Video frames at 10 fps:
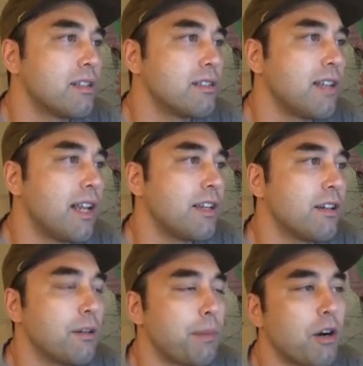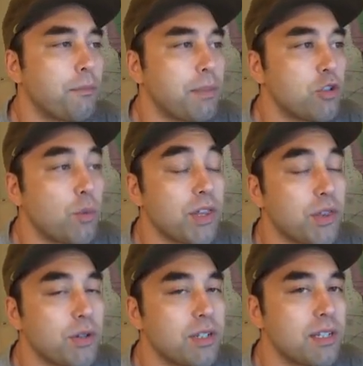date about between
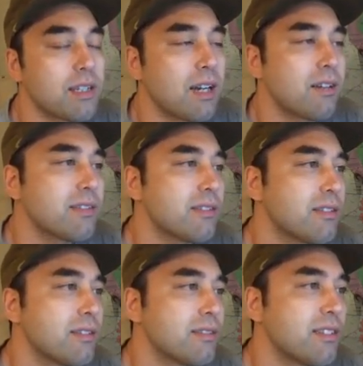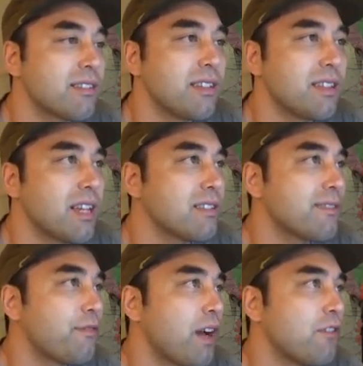13,000 to
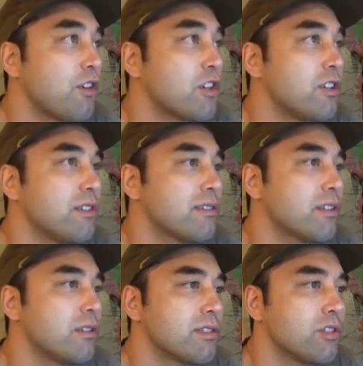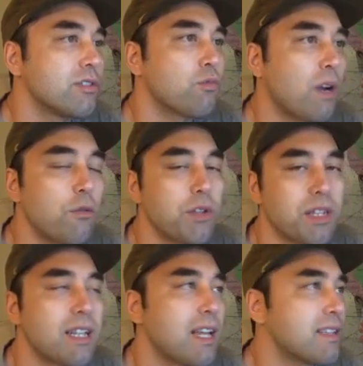16,500 years ago. So it's right
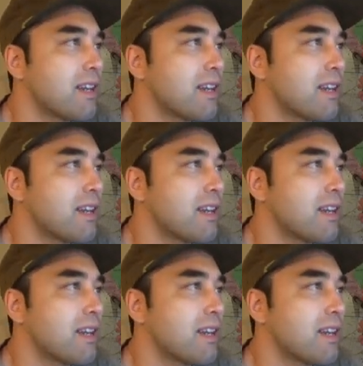within that